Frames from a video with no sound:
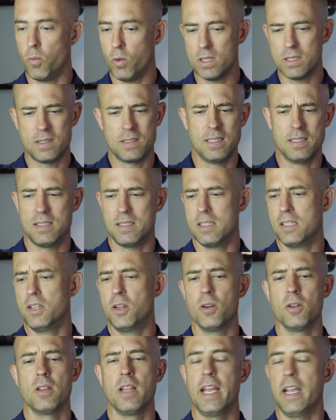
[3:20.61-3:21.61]
what's this in
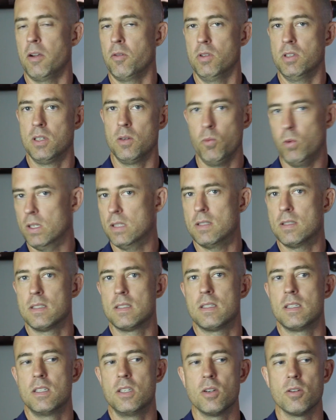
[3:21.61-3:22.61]
your language? And what's
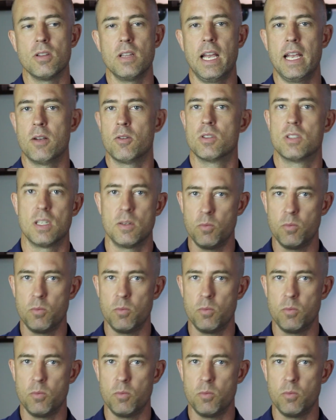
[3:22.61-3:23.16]
this in your language?